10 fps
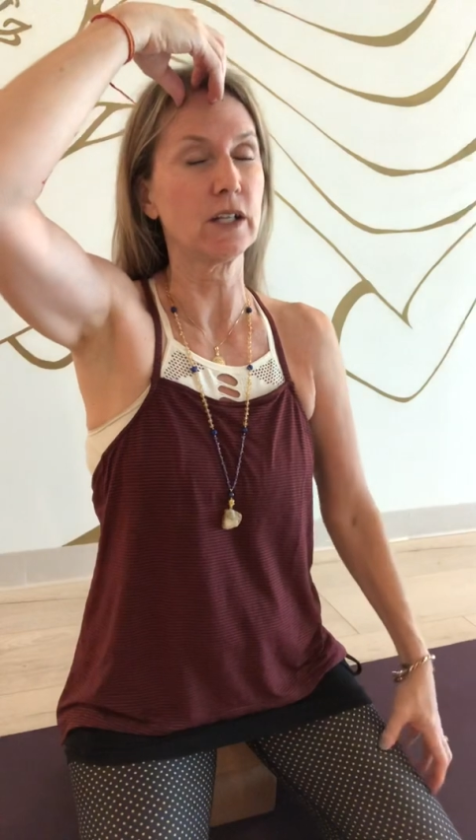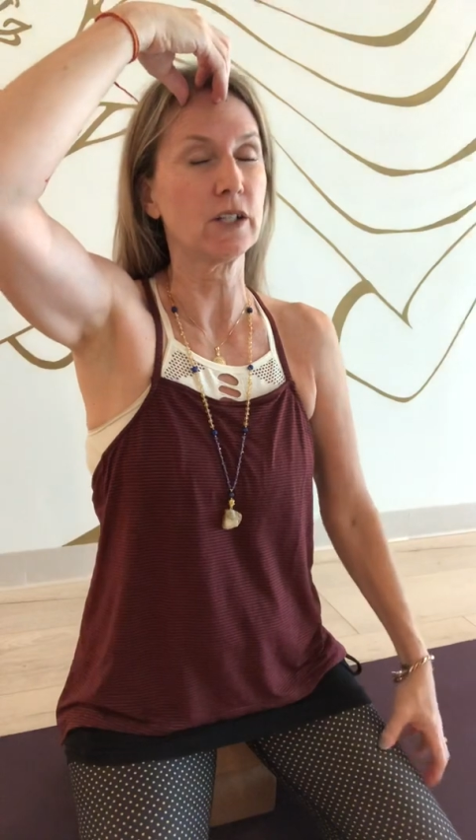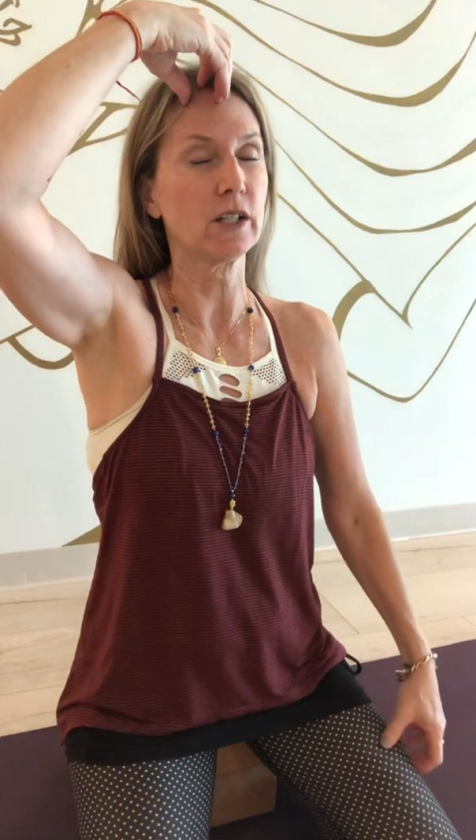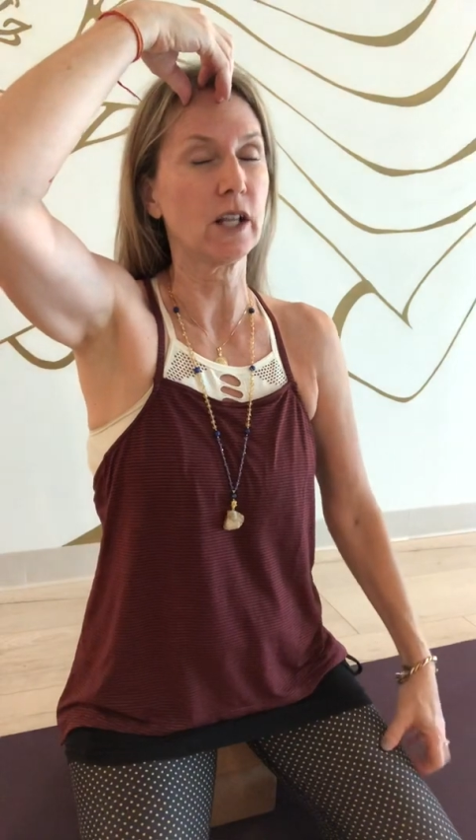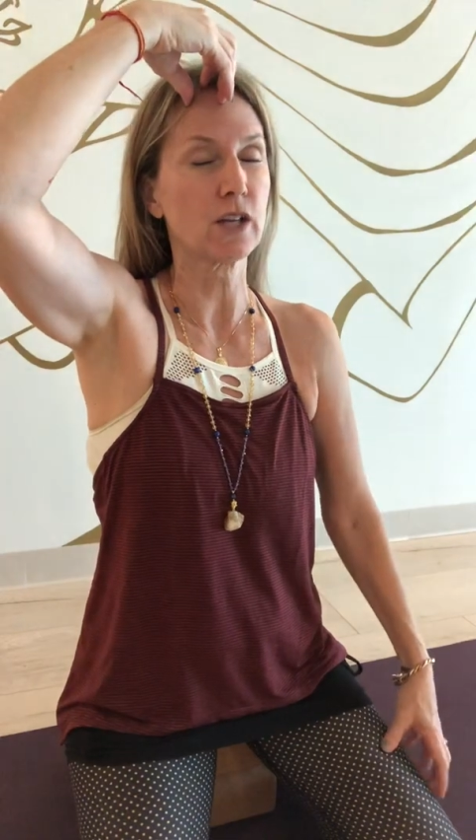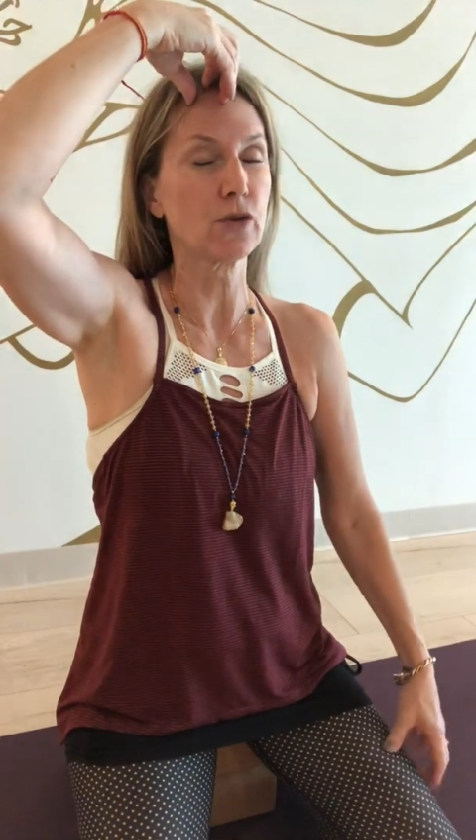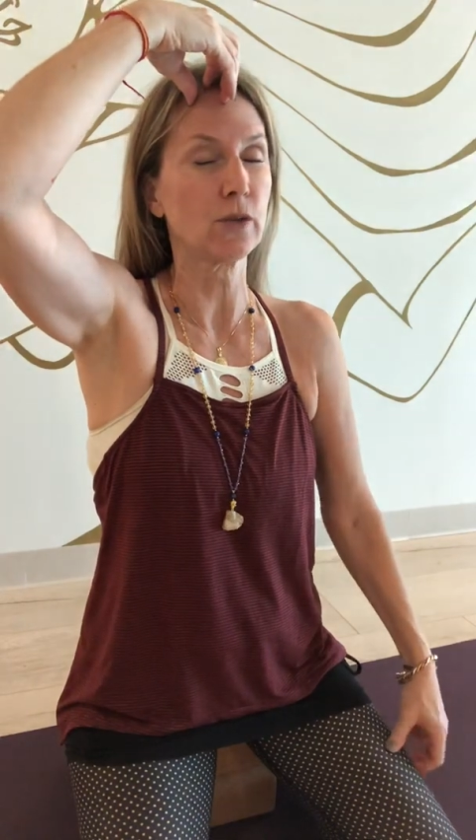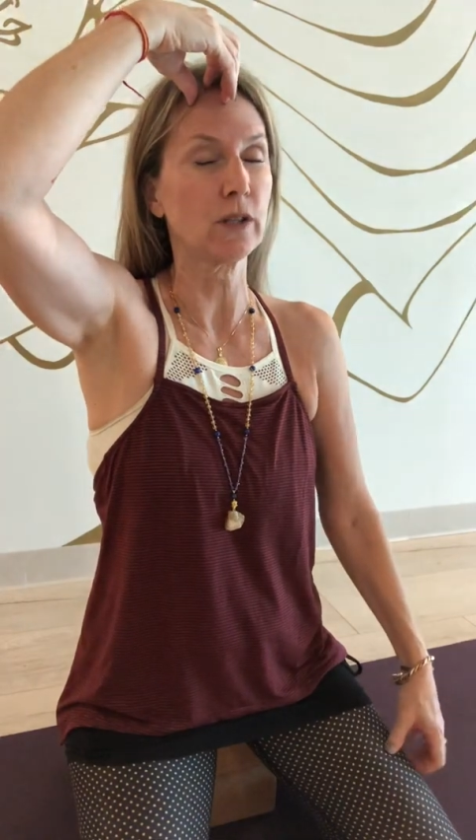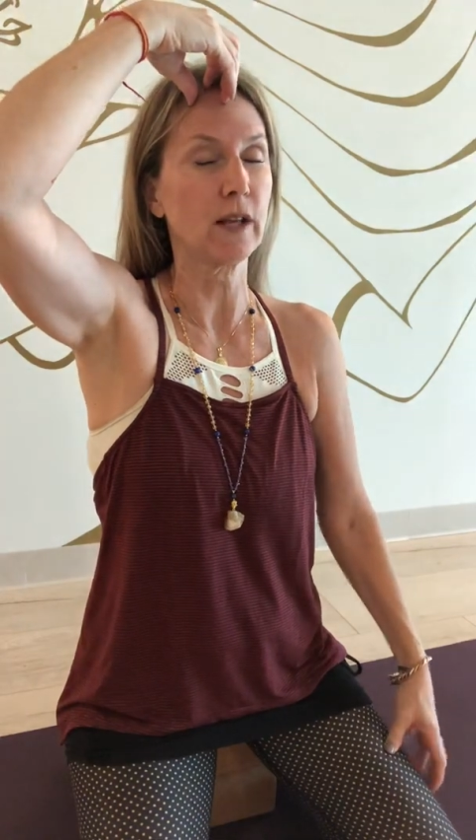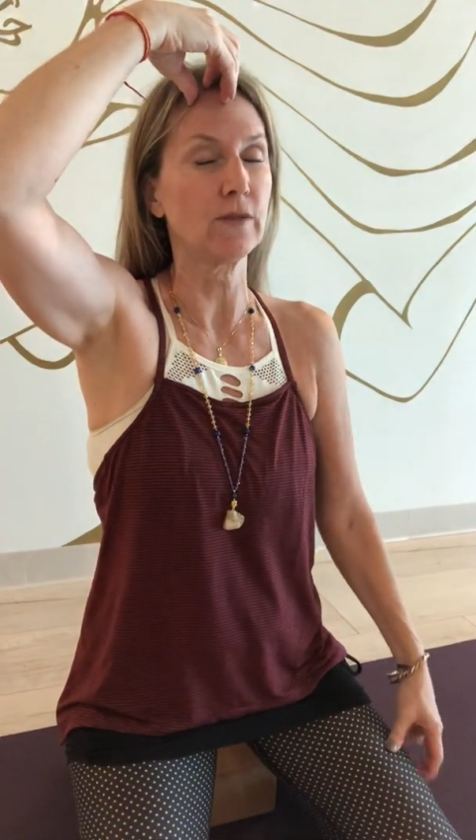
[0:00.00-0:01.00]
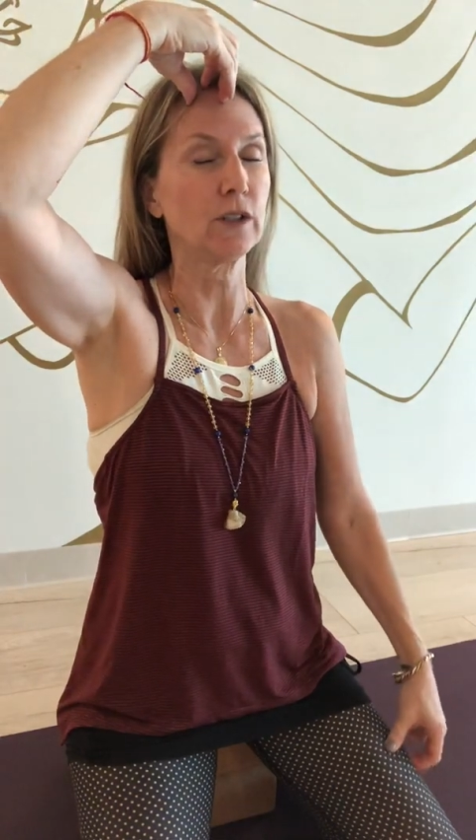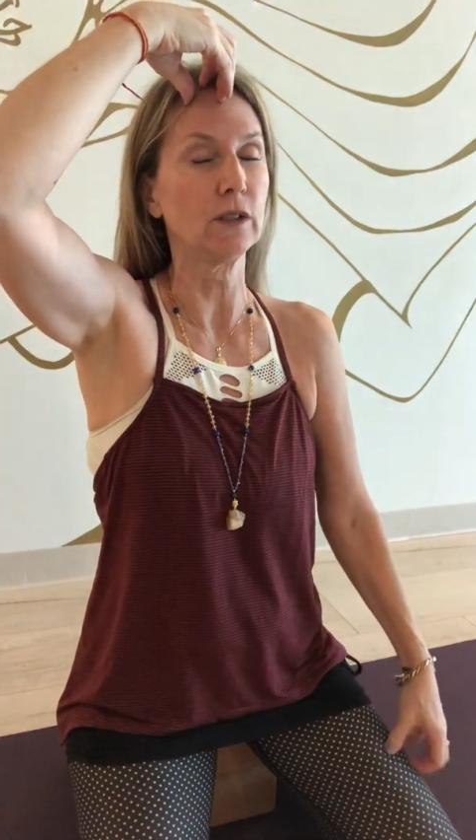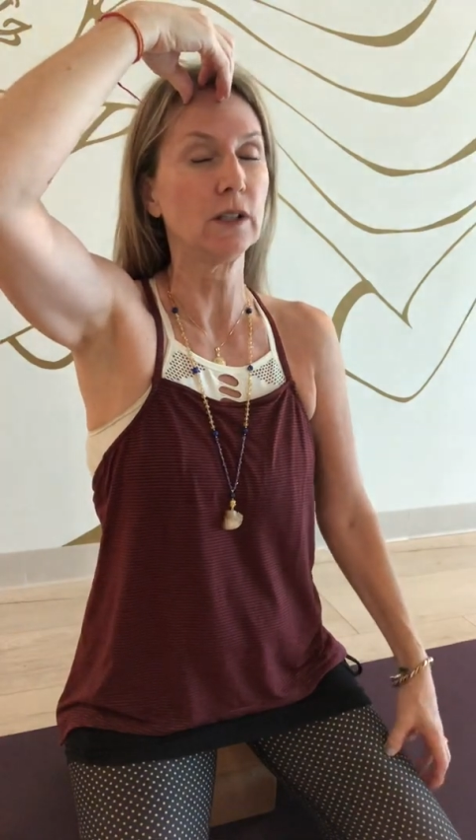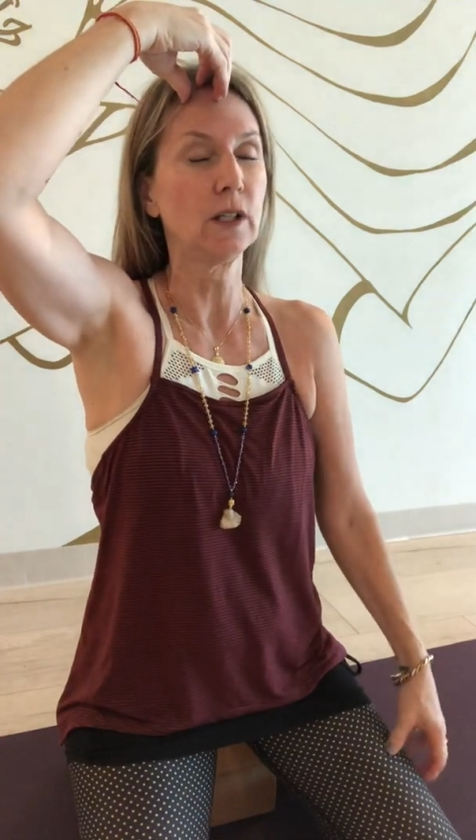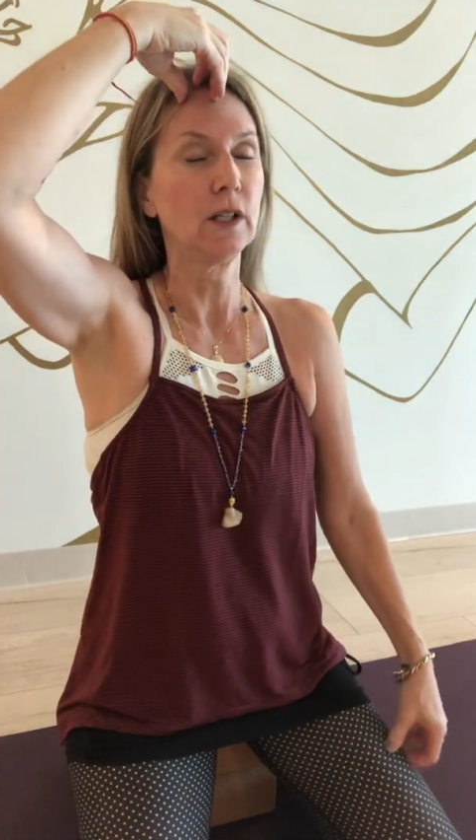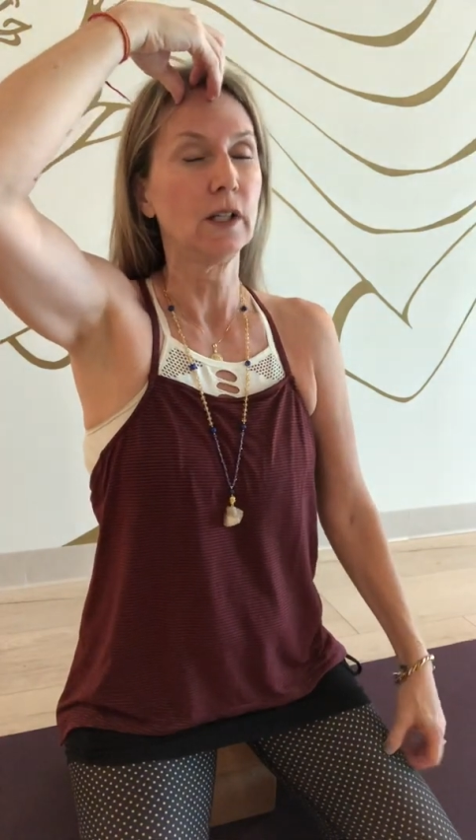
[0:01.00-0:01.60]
intellectual level,